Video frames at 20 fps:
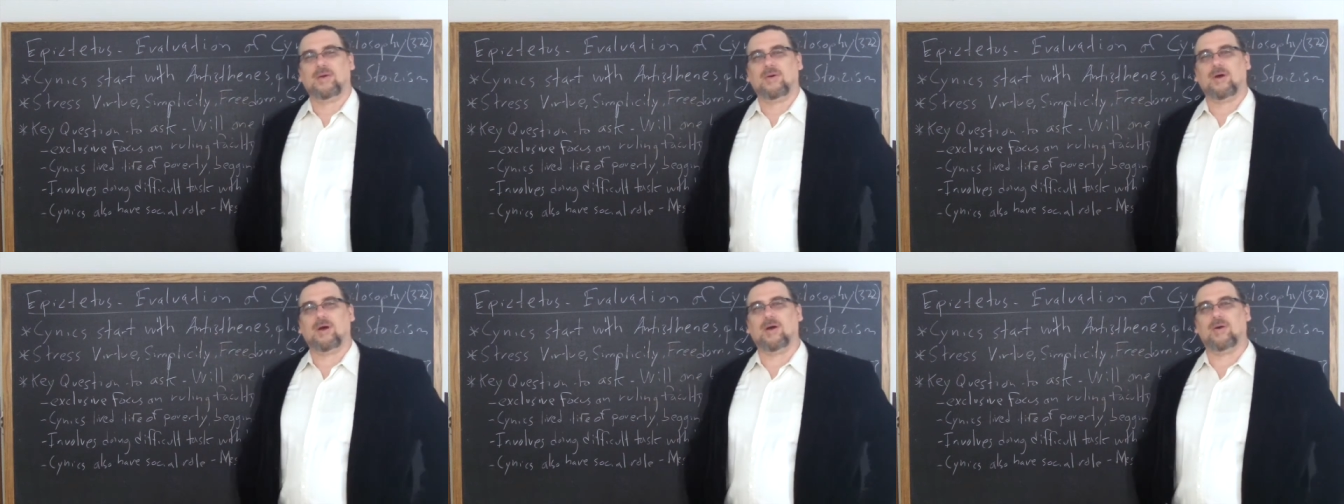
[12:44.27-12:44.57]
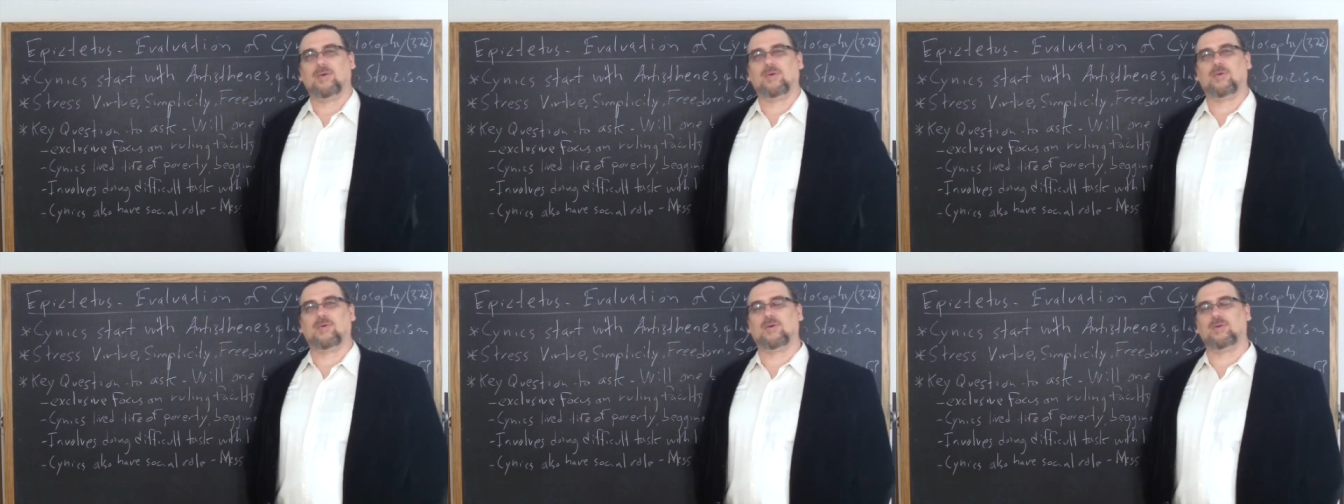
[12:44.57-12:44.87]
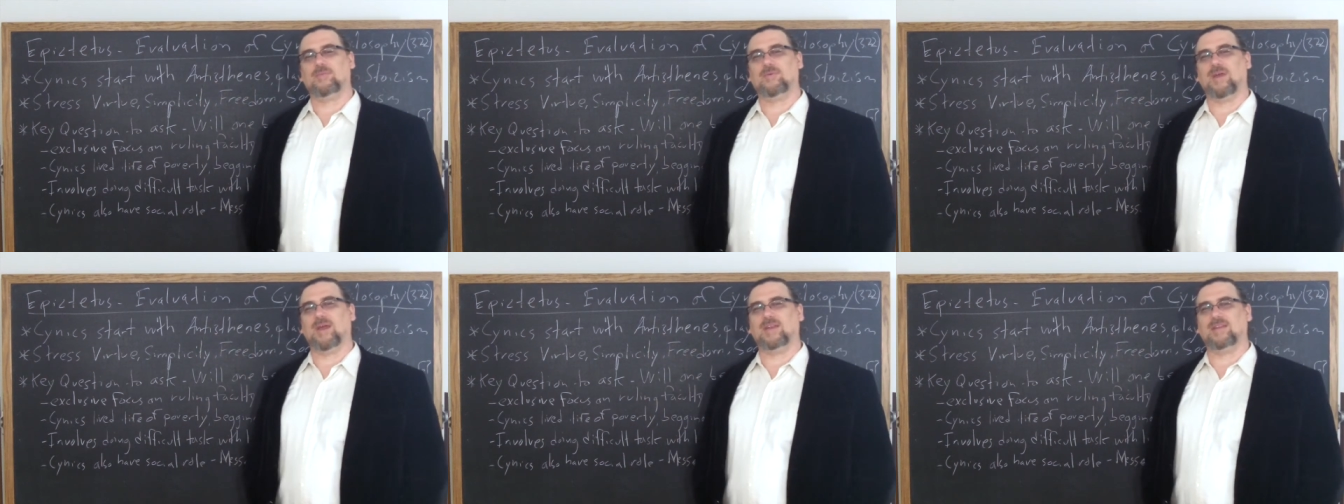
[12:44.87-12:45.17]
uh,
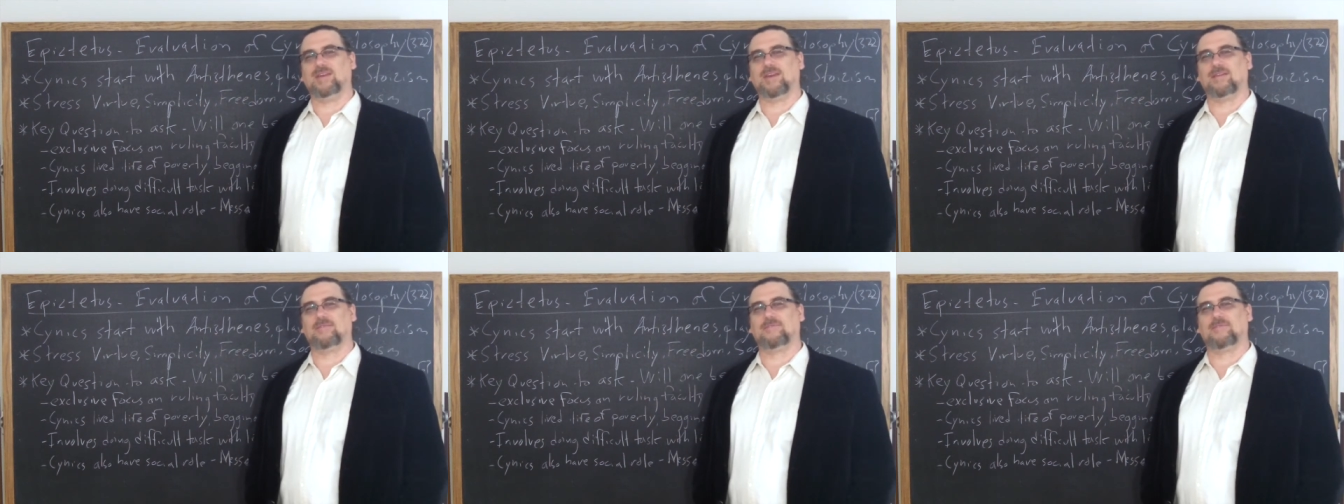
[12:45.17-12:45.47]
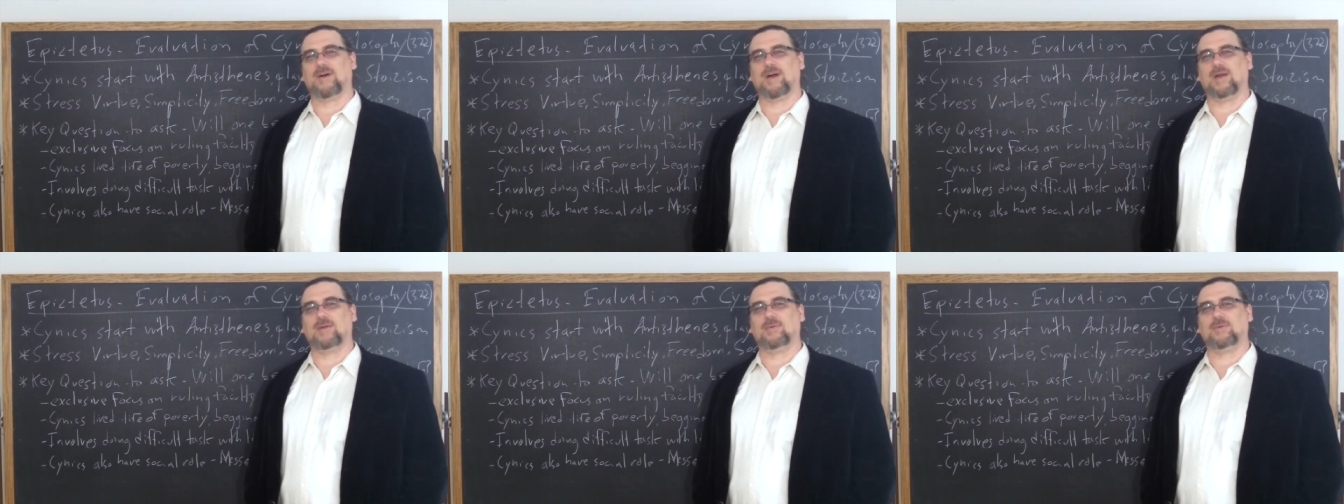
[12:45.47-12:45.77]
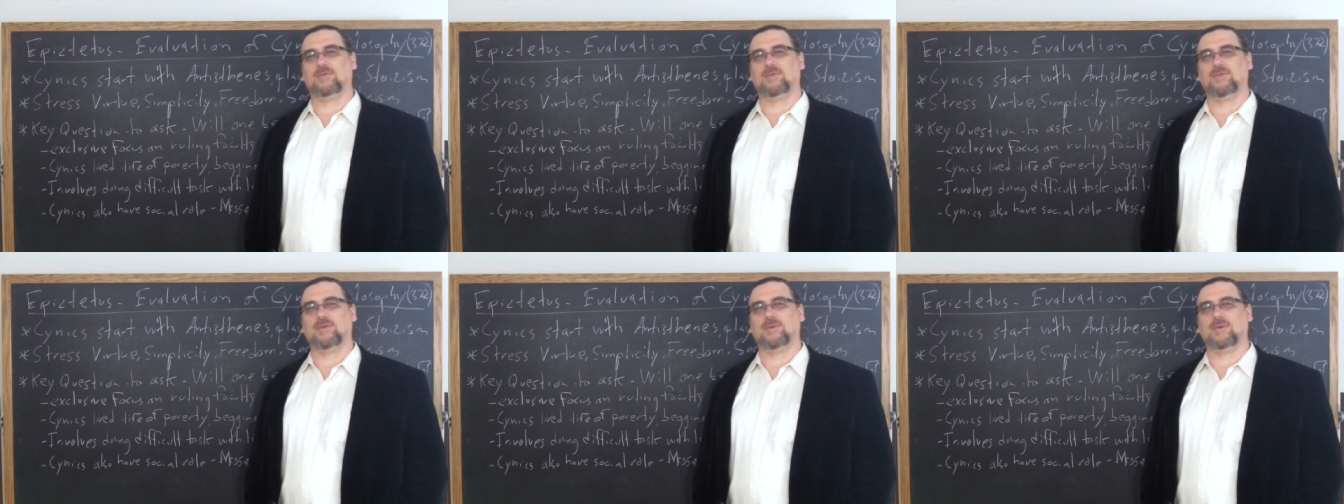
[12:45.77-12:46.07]
could be identified
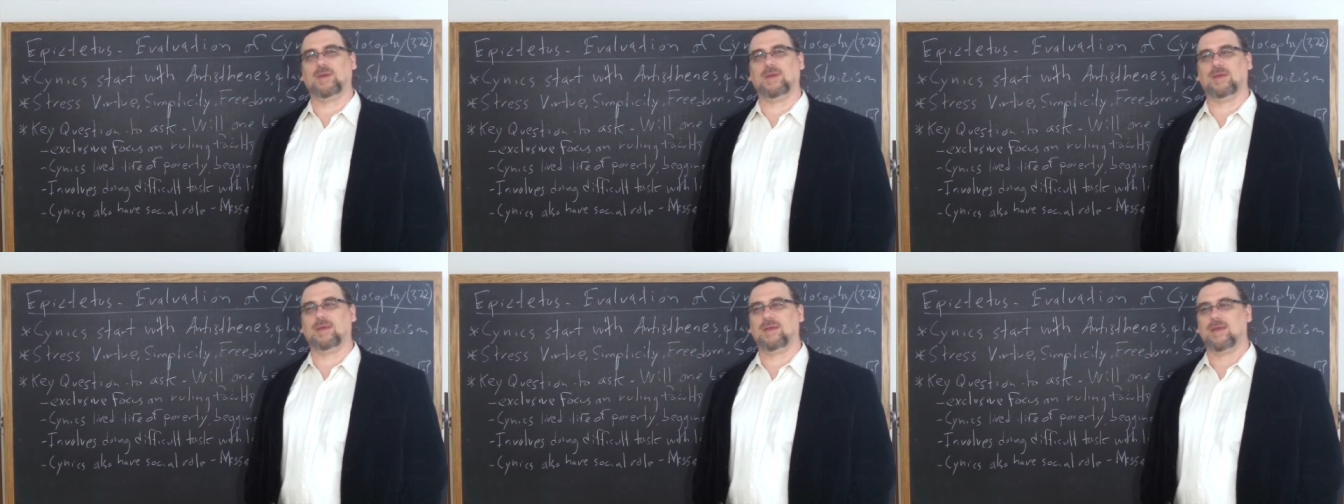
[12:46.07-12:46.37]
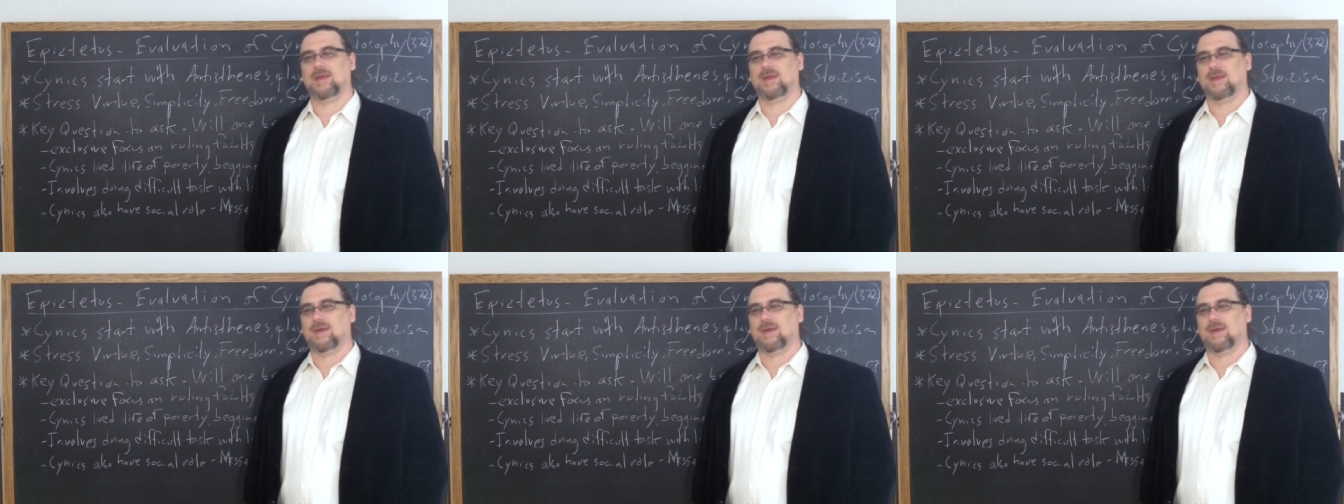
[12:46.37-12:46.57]
with doing.